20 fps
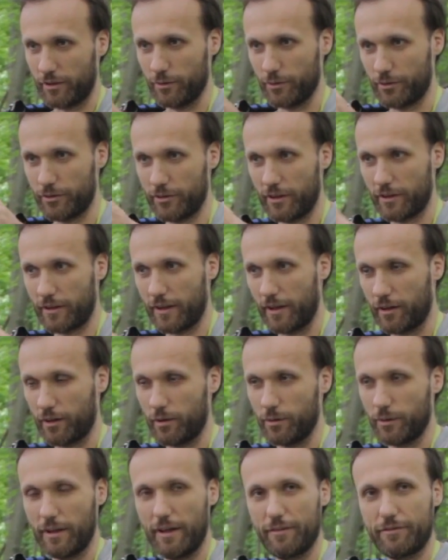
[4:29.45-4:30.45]
You'll see it kind of
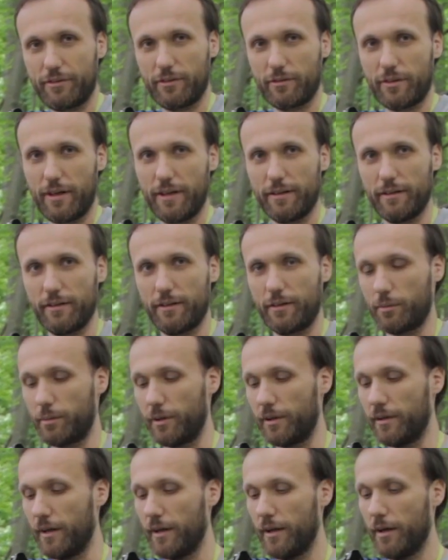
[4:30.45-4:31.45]
going left and right a little
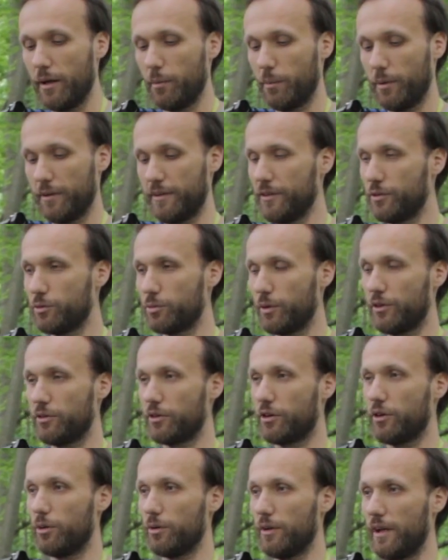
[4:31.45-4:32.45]
bit, but this way
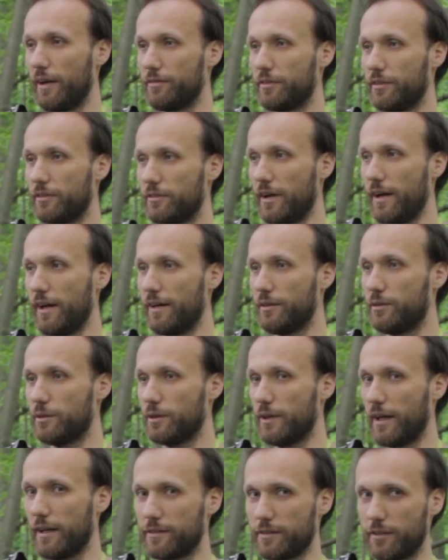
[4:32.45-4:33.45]
to go left and right, you
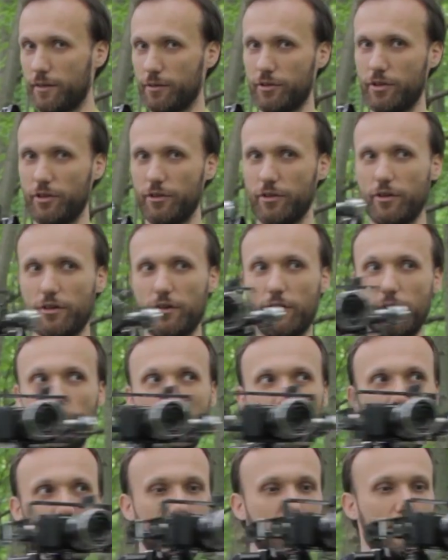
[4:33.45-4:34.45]
gotta sort of turn your whole
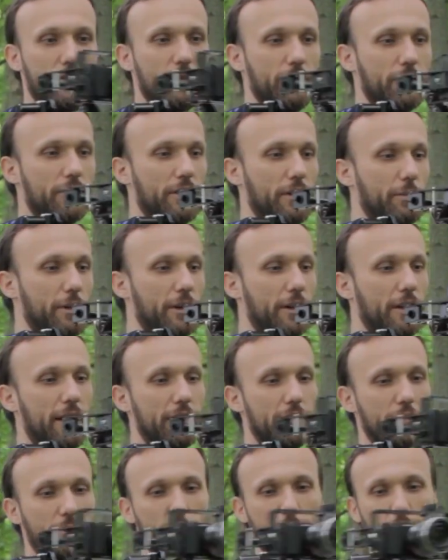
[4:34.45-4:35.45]
body, so it's gonna be a
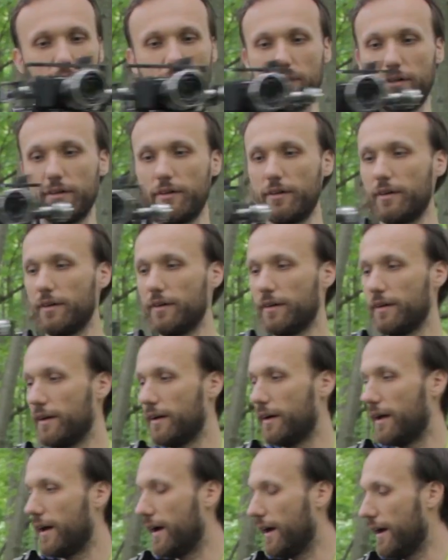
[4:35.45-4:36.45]
lot smoother.
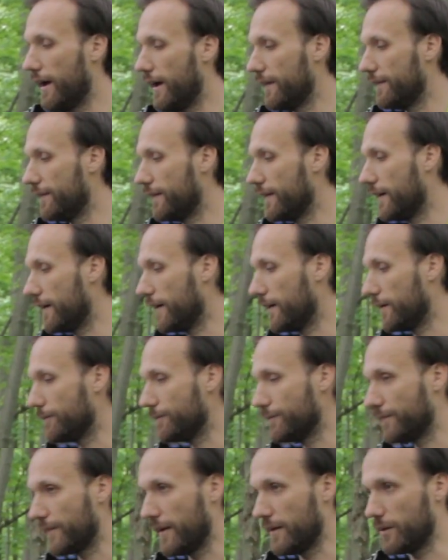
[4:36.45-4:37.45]
And
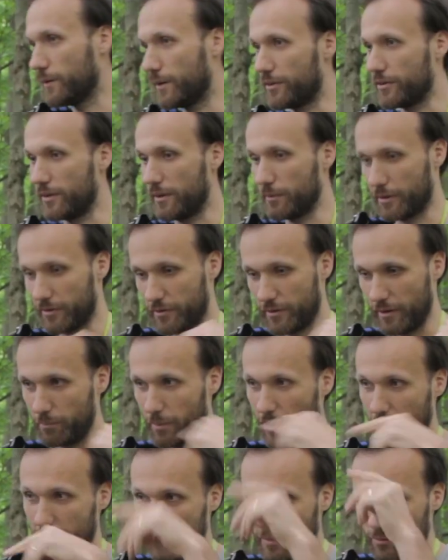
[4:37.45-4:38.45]
anyway, so I'm gonna step
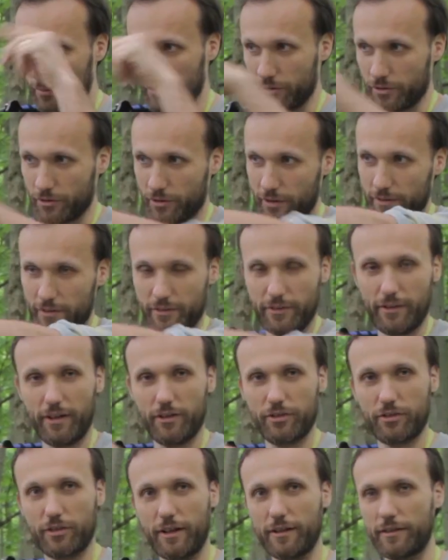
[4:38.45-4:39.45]
back now and just get this
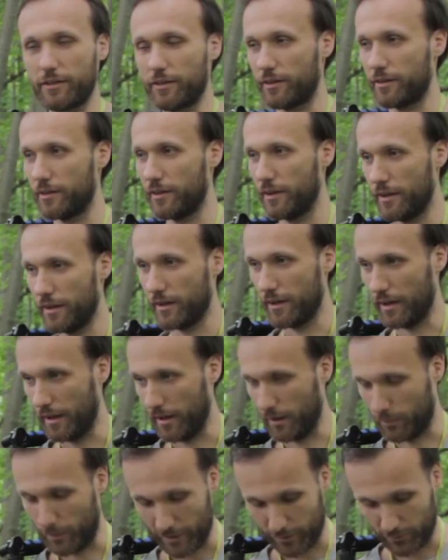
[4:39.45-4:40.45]
nice shot here.
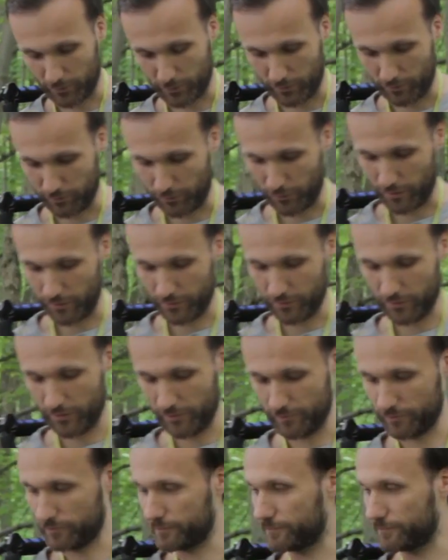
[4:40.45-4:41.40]
Walking through the forest.